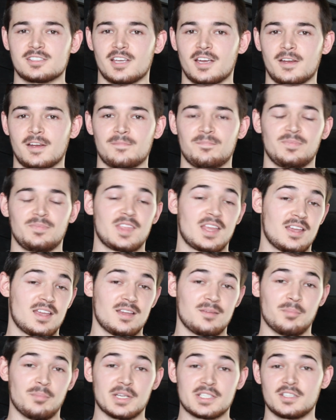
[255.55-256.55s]
So
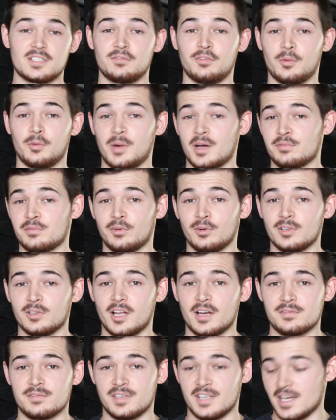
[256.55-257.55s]
Budget 4x4
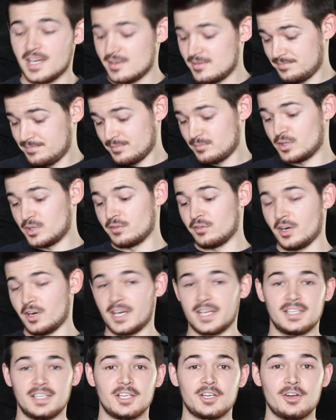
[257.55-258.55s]
Life,
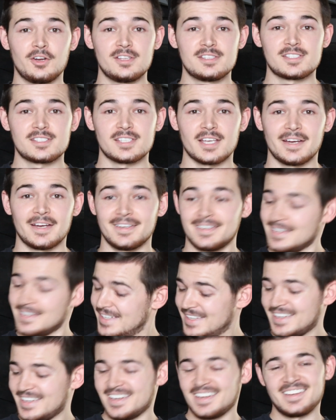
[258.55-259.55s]
providing the goods. So
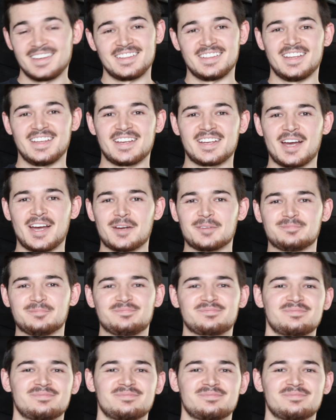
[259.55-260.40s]
there you go.